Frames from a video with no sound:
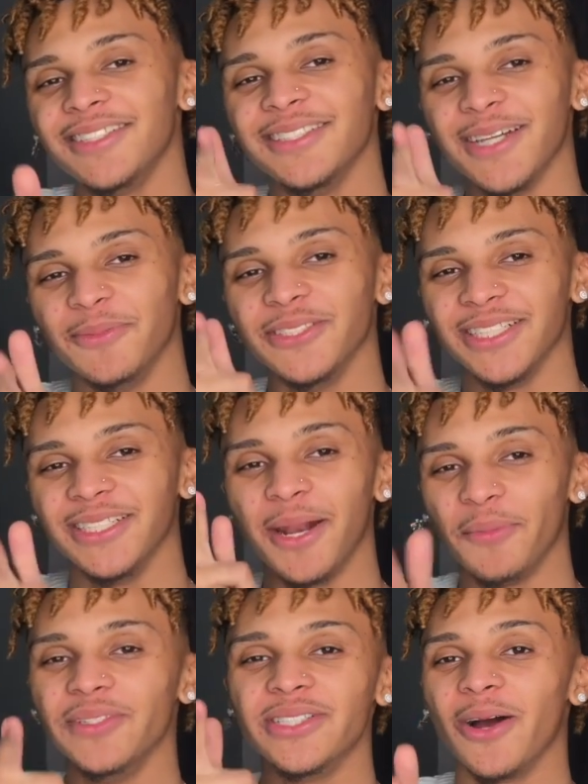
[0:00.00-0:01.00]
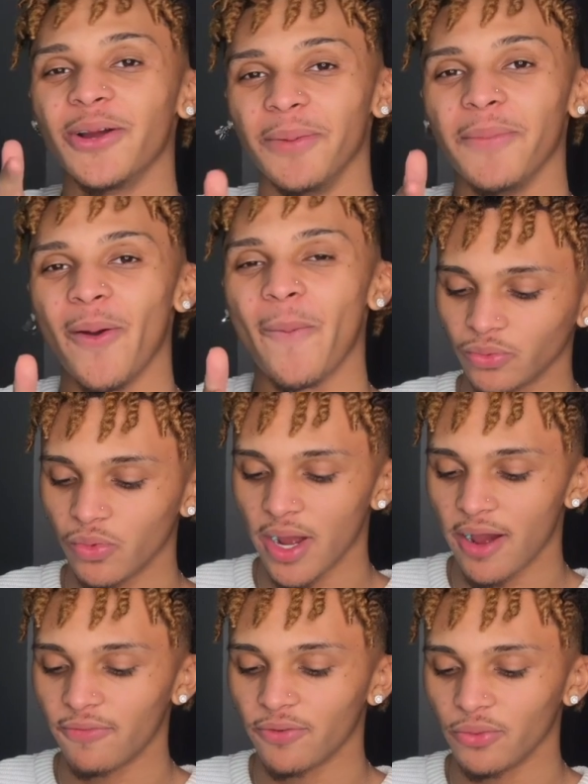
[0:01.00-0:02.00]
is that type of shit that I be talking about.
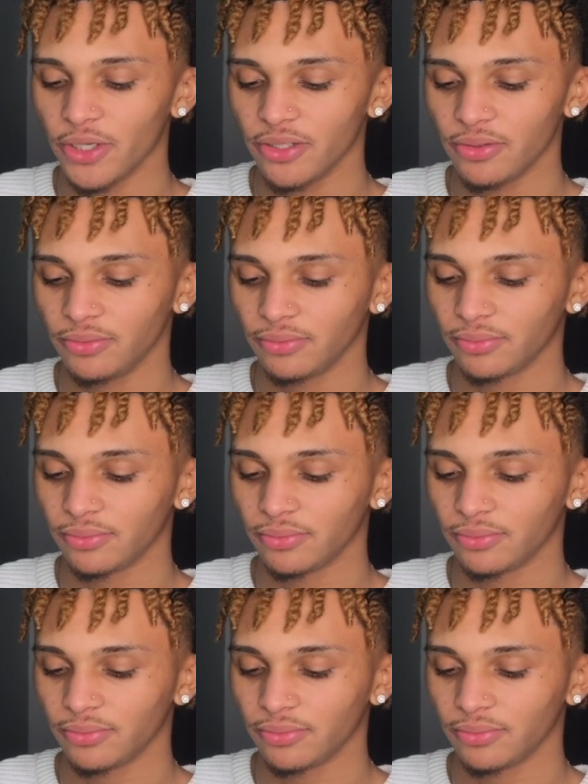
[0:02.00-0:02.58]
Wow, for real?